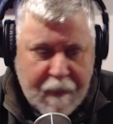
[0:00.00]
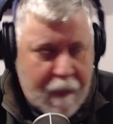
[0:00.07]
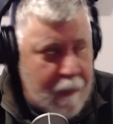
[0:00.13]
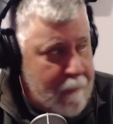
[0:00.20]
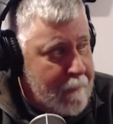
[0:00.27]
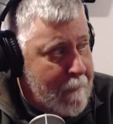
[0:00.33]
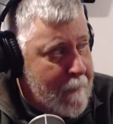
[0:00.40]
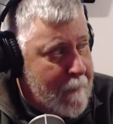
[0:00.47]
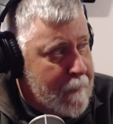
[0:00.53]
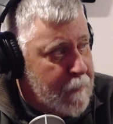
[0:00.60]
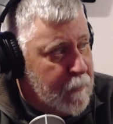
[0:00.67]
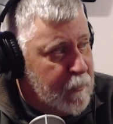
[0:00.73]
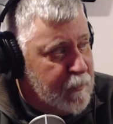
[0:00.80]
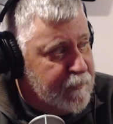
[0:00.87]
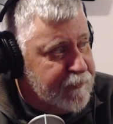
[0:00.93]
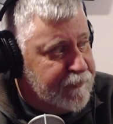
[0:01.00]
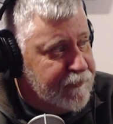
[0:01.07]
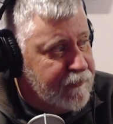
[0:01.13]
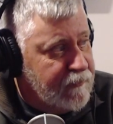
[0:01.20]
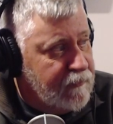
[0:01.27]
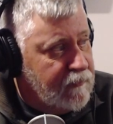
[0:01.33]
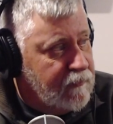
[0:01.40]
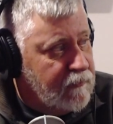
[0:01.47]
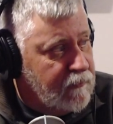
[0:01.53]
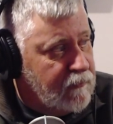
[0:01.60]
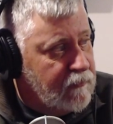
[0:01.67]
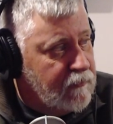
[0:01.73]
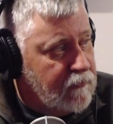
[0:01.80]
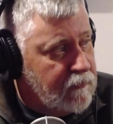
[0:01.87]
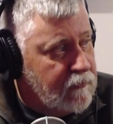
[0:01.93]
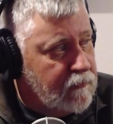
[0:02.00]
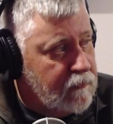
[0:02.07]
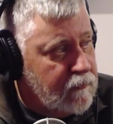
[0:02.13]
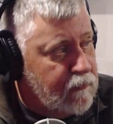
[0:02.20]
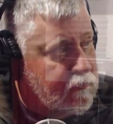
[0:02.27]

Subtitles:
I've not had it recently. Seems